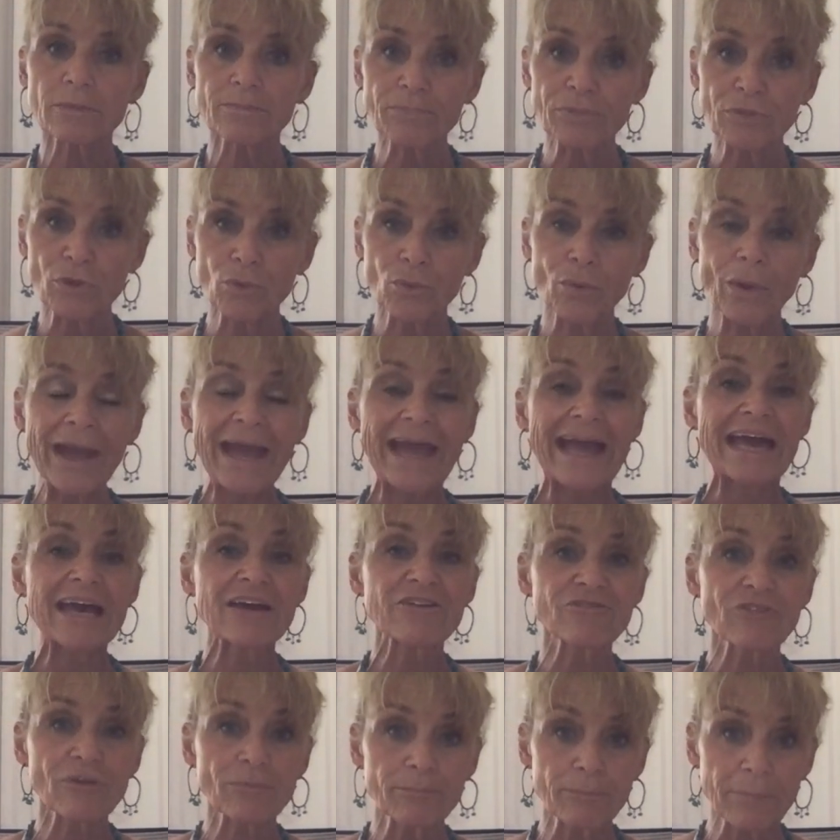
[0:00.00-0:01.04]
who
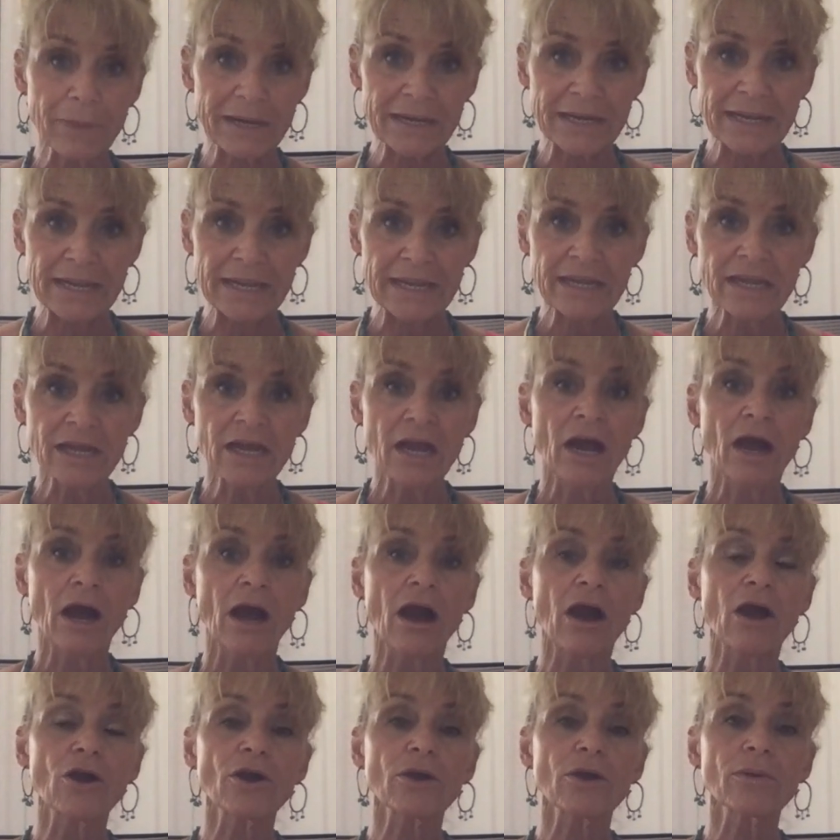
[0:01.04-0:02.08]
have money,
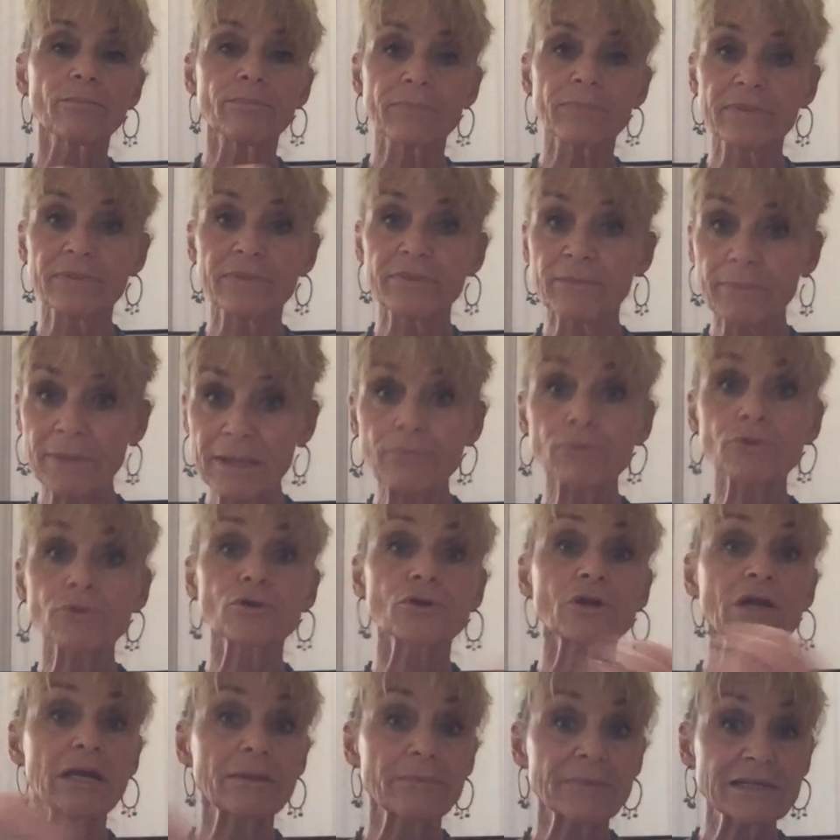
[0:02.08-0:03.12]
the people
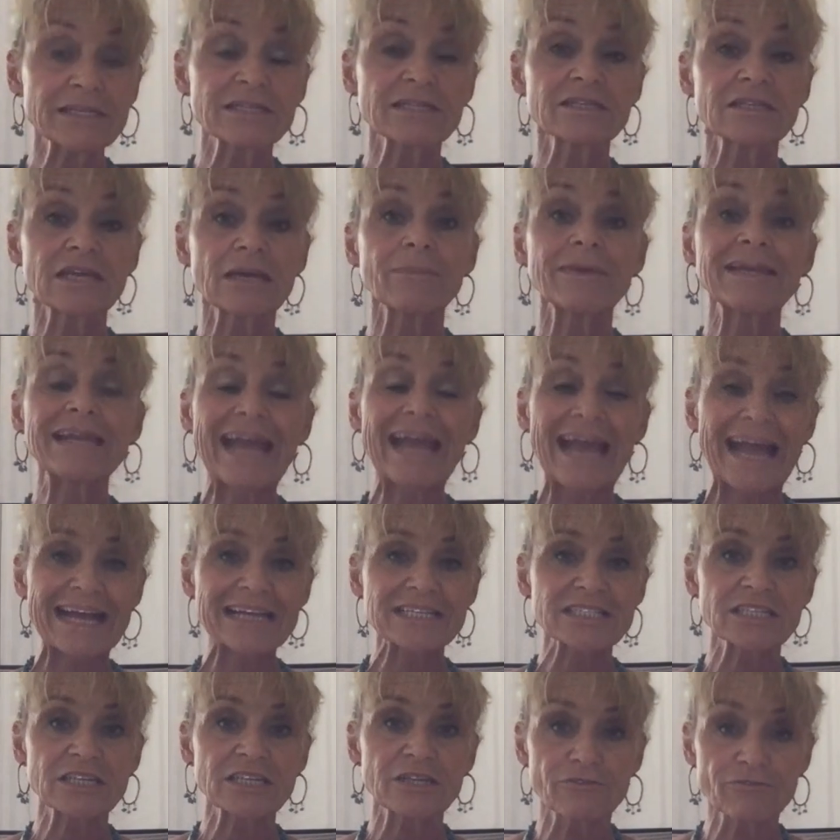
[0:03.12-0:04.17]
are coming to them and
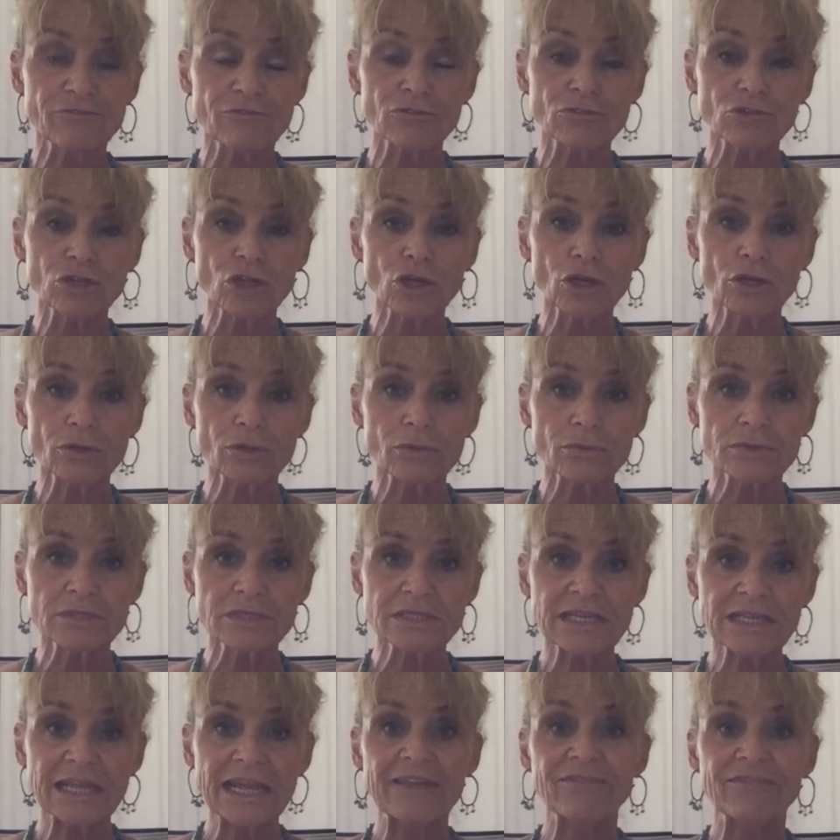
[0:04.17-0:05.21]
asking for
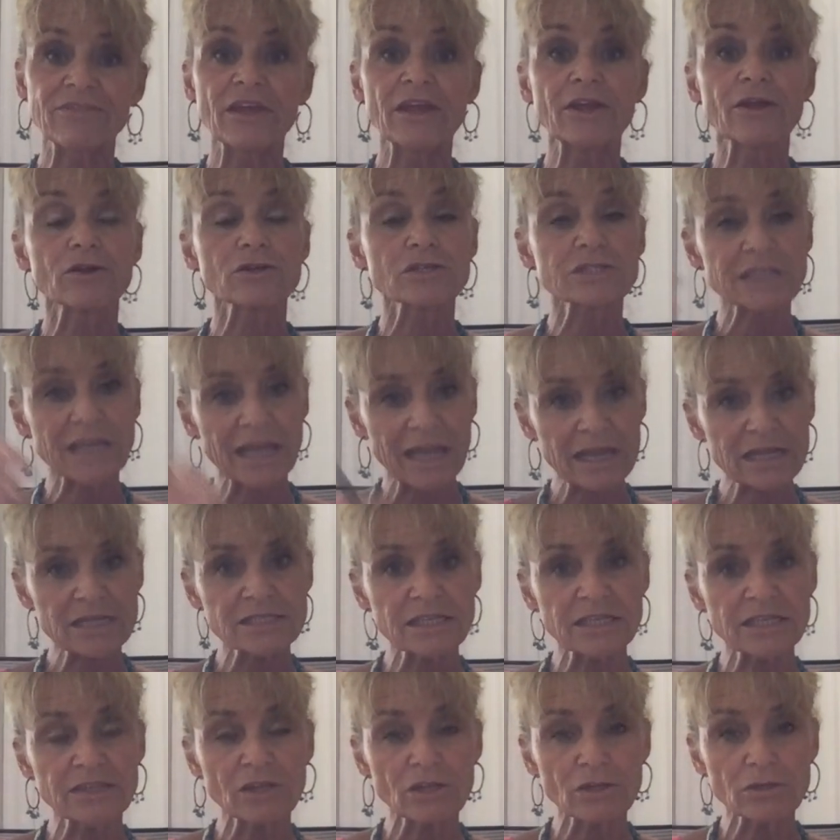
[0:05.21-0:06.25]
loans, and they are
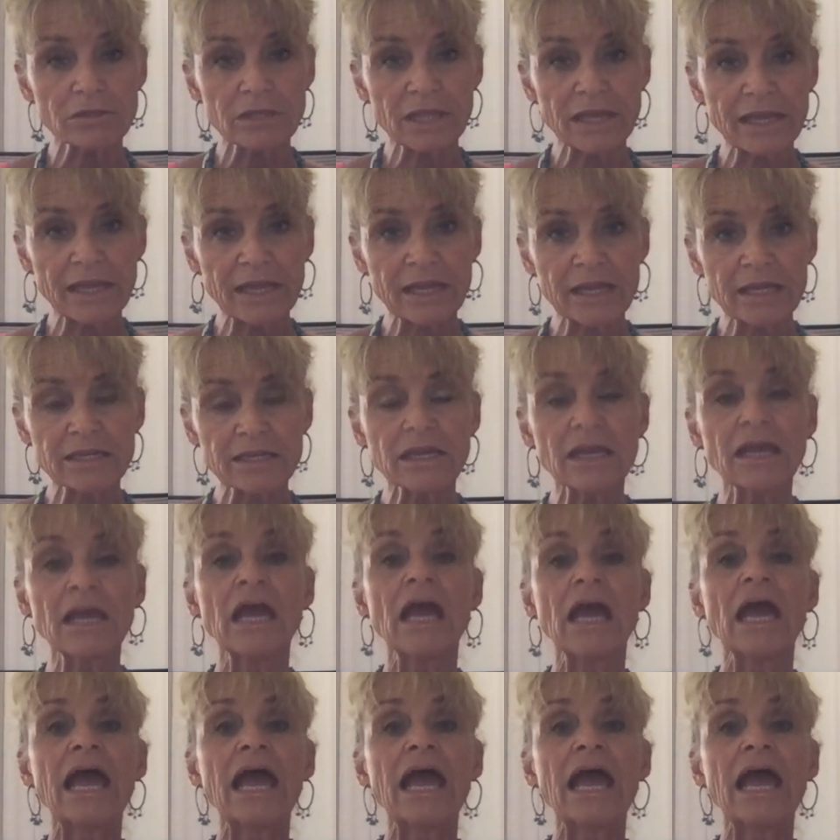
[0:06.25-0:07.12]
taxing their land,